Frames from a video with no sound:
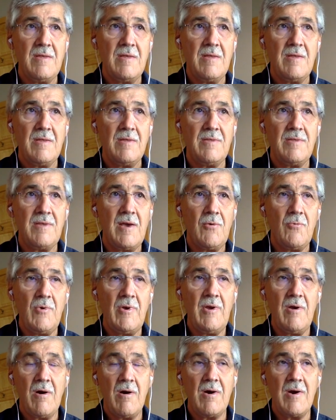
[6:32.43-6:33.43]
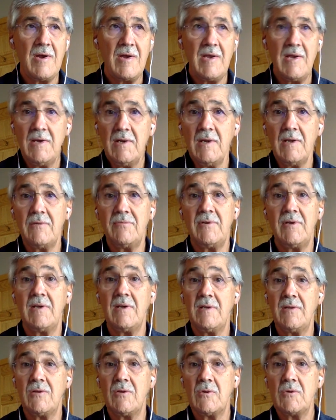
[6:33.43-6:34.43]
that we are again living in
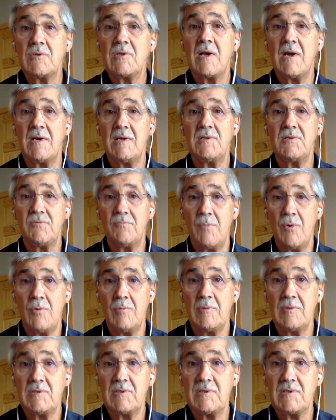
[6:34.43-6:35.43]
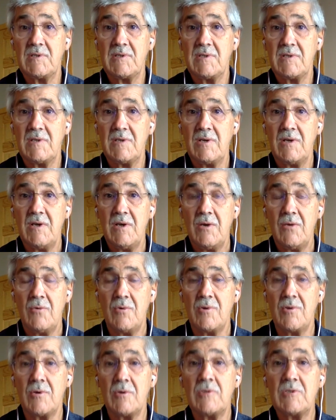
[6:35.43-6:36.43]
those kinds of moments where
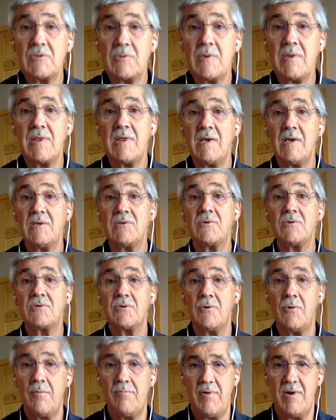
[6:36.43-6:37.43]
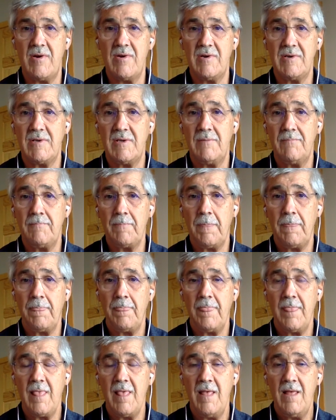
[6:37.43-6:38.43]
those three things are so apparent.
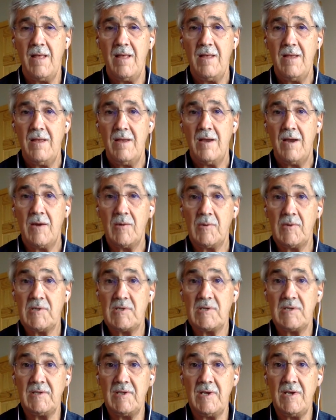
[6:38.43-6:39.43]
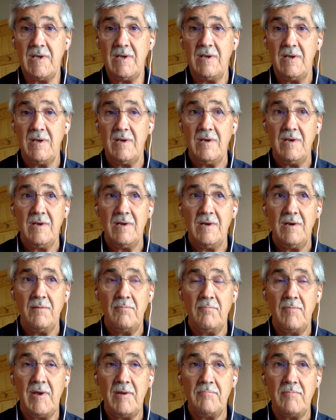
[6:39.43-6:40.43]
I recently
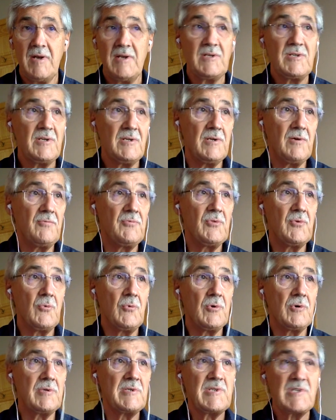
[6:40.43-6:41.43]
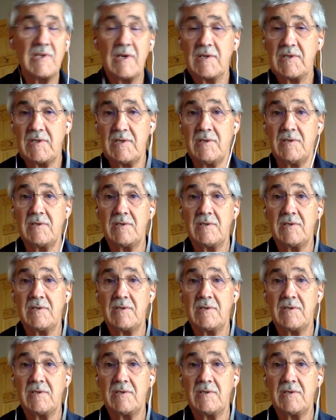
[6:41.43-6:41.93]
made mention of the word 60s